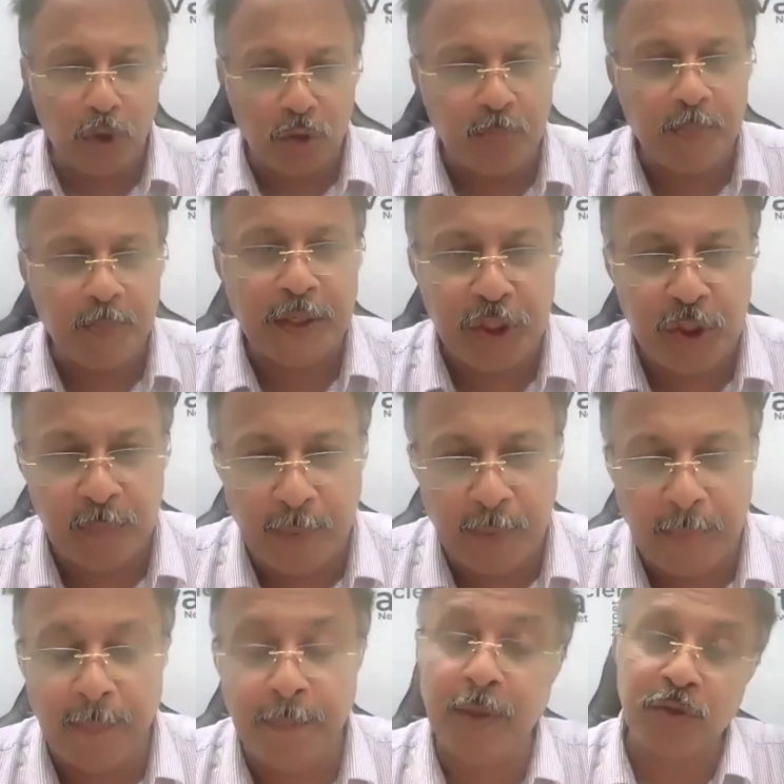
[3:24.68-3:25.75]
prospective
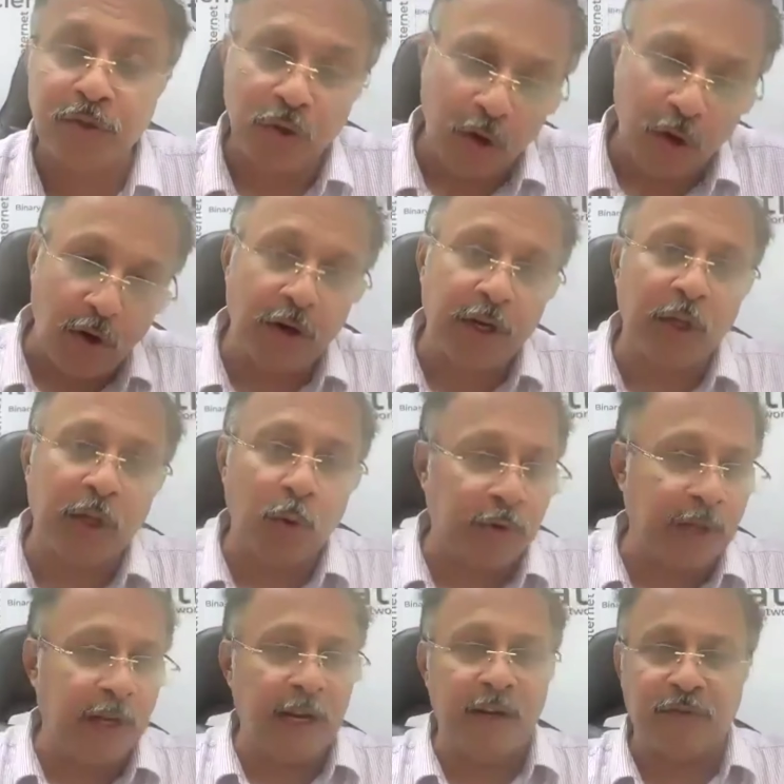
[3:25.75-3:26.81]
members or a
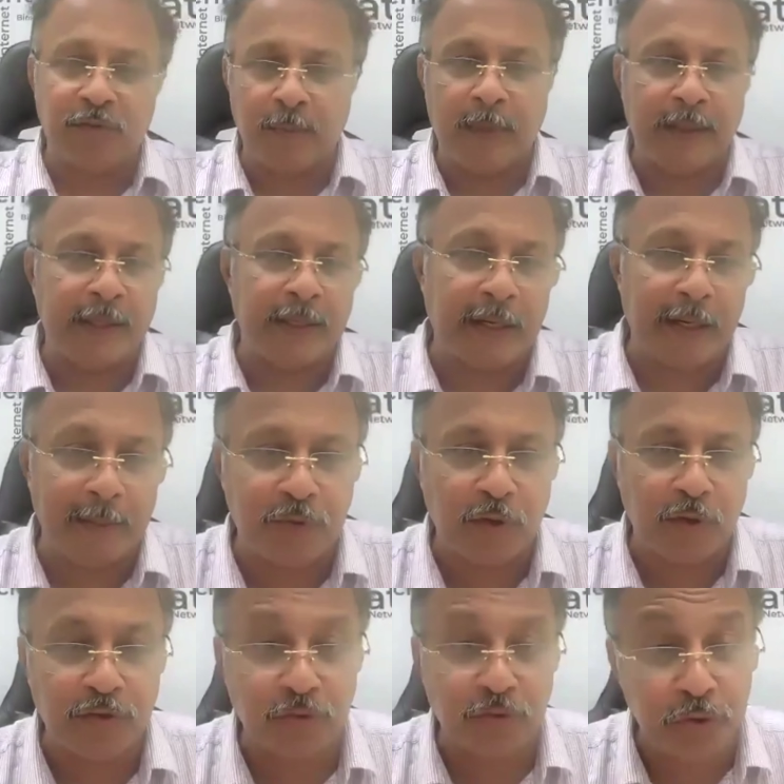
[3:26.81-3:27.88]
Rotarian from other
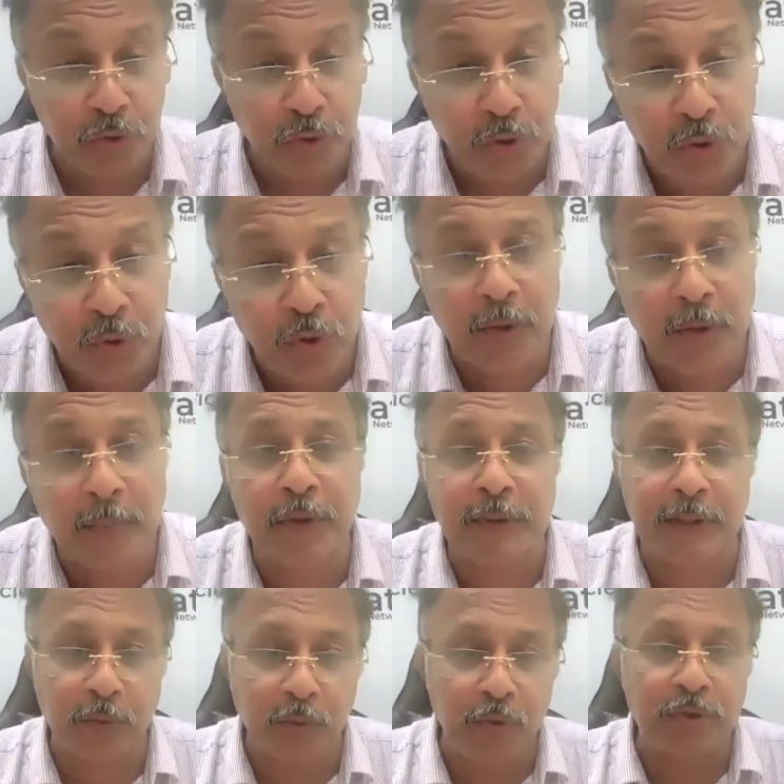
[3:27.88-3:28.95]
clubs also to know
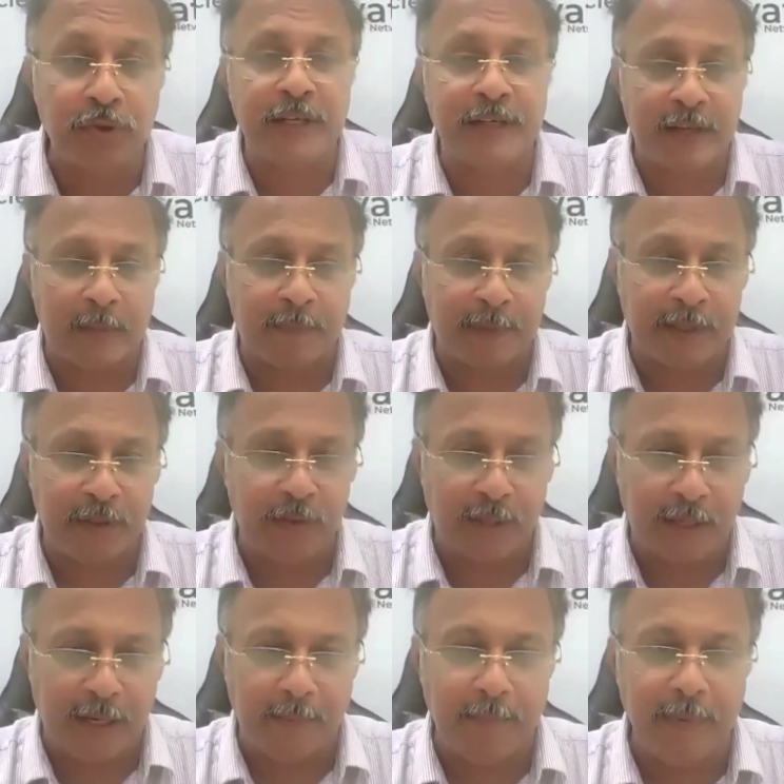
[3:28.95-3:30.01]
about the good things happening in
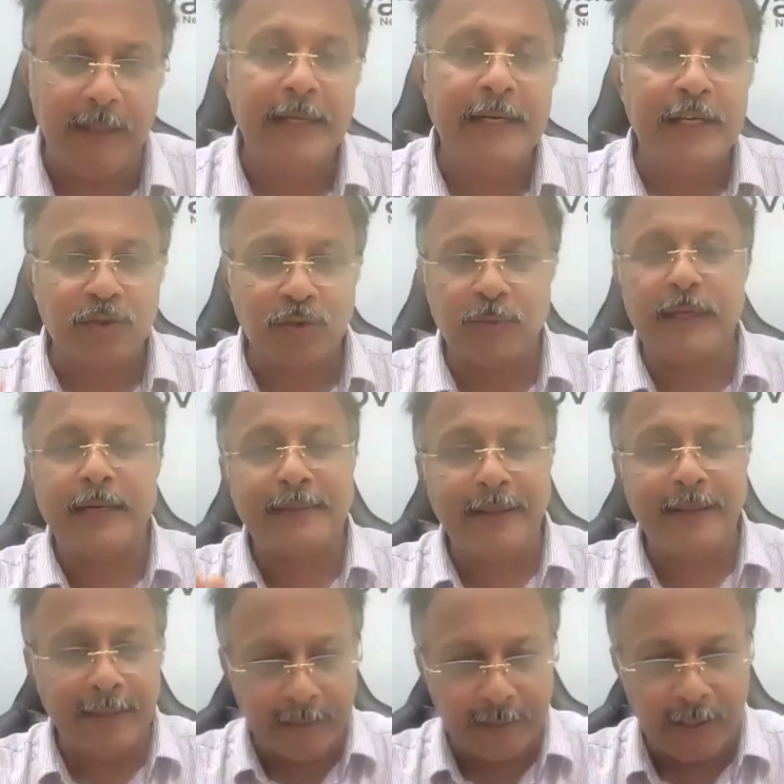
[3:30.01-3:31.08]
your club so
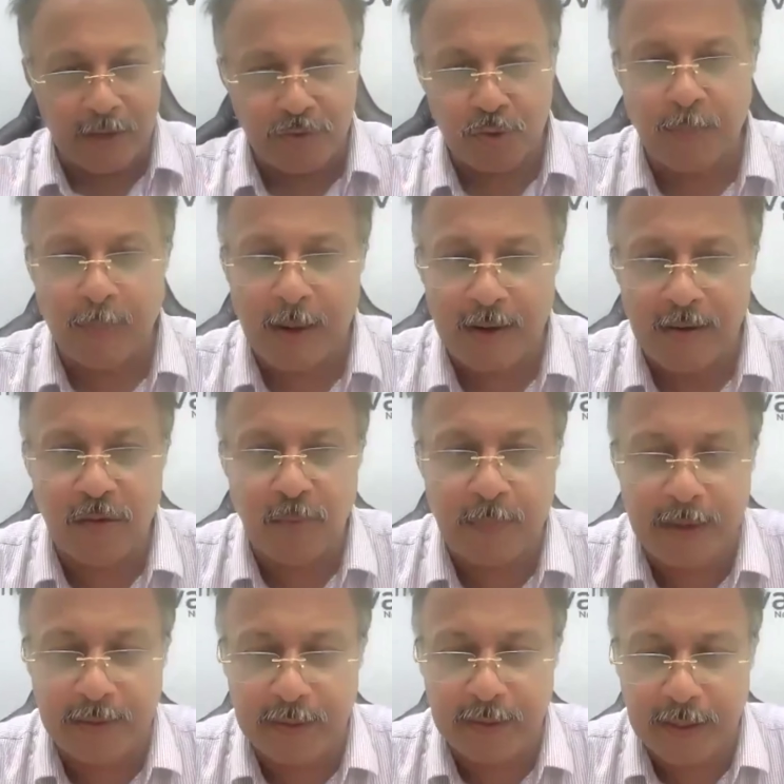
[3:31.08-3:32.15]
that they can also
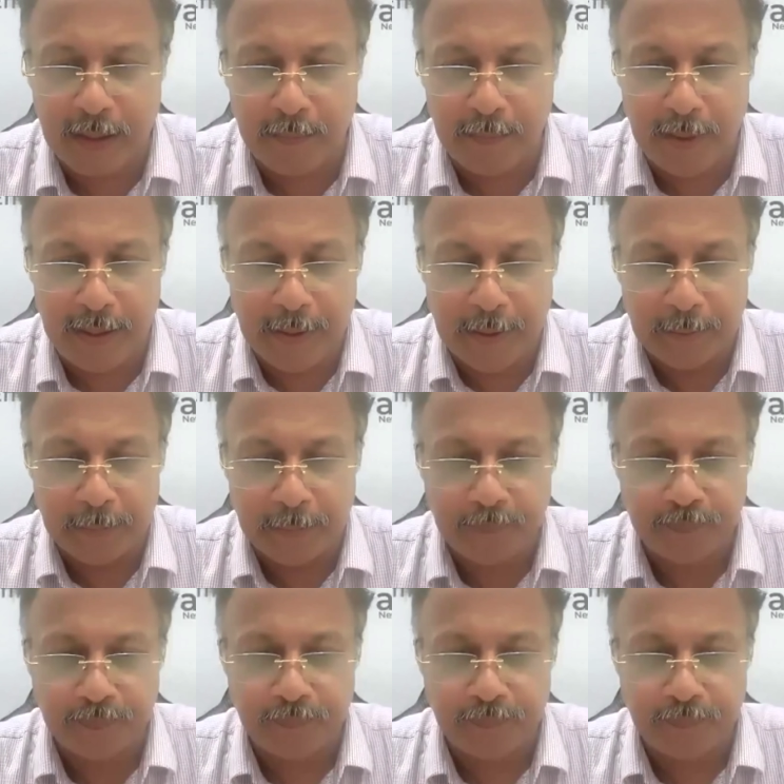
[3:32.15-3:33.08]
participate in the club meeting.